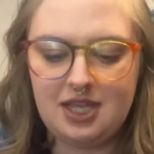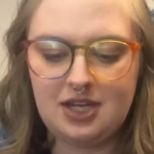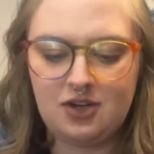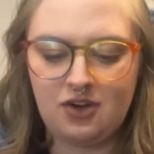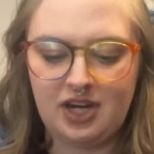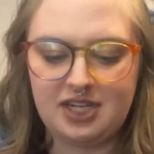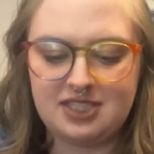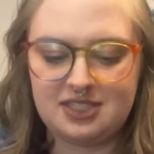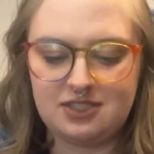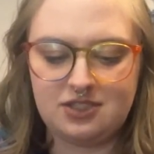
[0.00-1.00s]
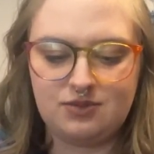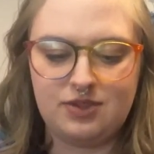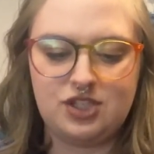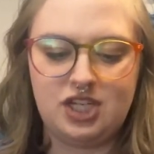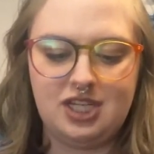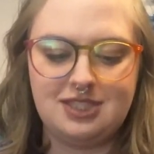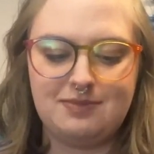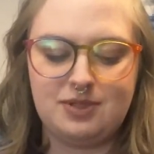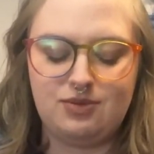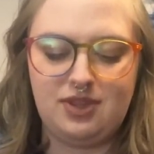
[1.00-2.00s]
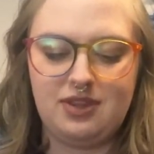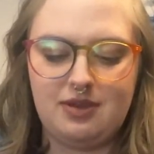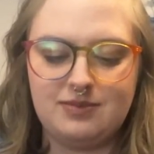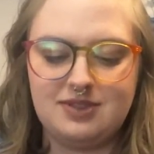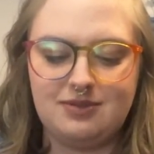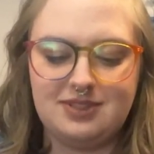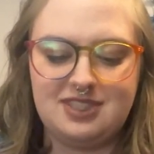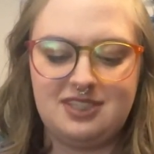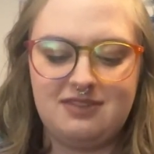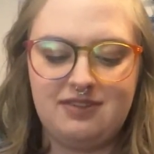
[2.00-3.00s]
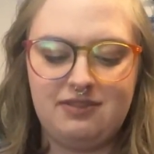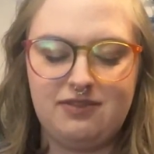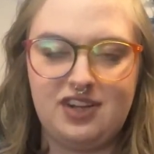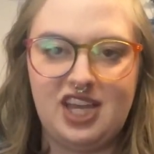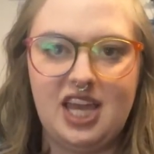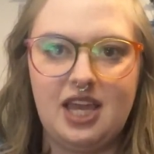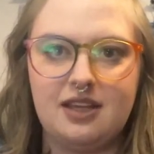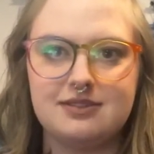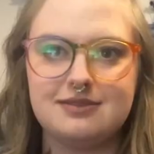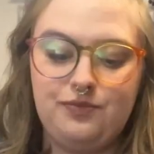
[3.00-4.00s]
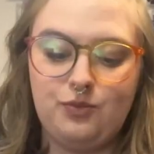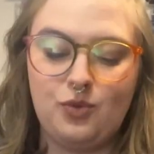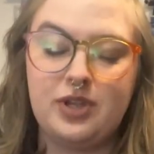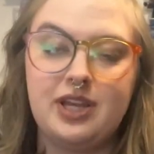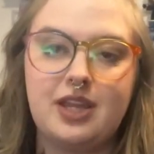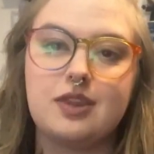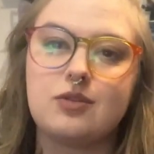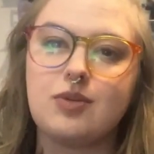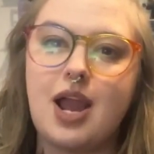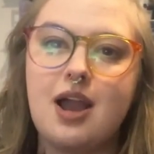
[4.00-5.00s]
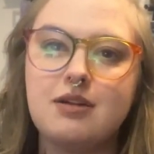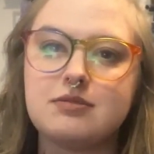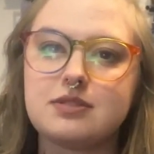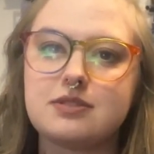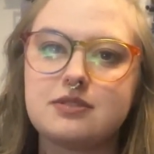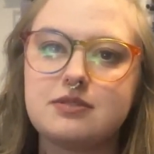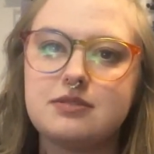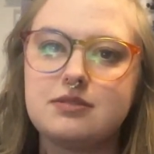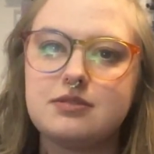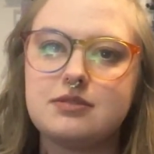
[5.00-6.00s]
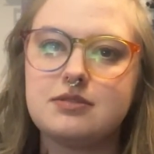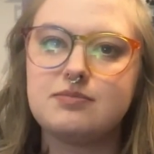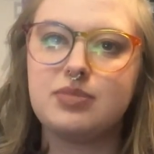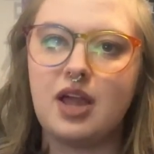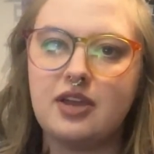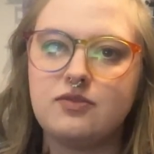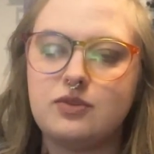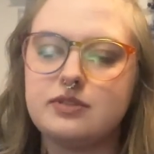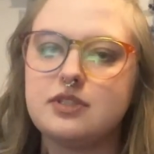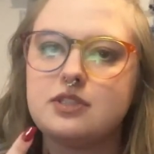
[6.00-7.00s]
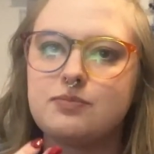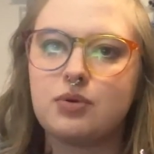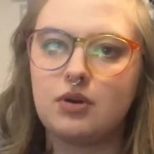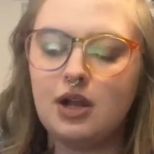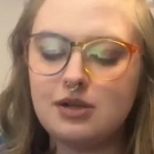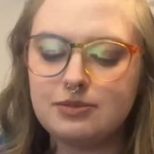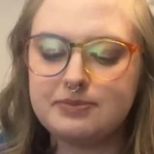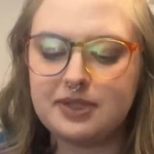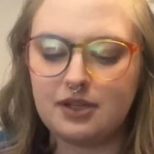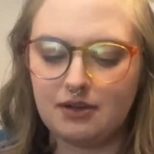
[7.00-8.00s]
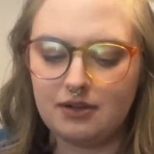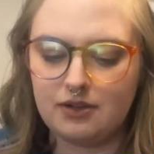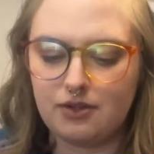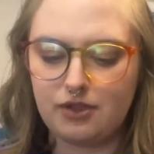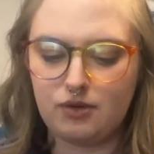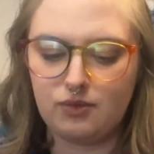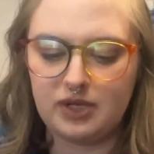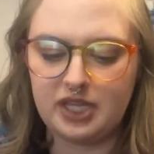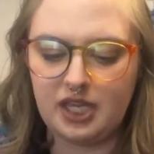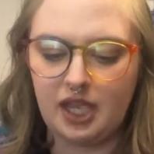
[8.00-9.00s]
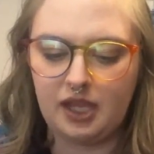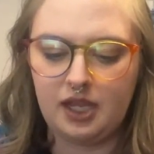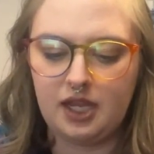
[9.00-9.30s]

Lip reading: granny stitches with chains between them, so we'll see if I forget. Working in the round blindfolded is probably harder than working